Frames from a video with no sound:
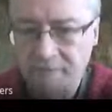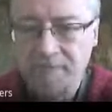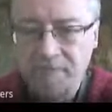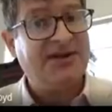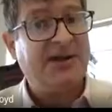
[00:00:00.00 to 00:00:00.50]

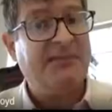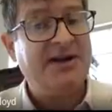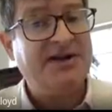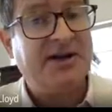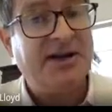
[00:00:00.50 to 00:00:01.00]
is
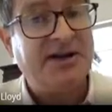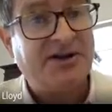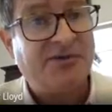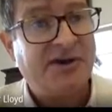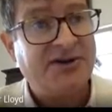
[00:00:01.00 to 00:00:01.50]

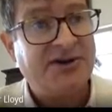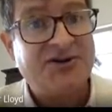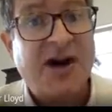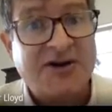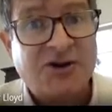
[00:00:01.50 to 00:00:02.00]
a
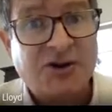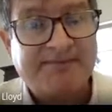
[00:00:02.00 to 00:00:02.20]
stretch.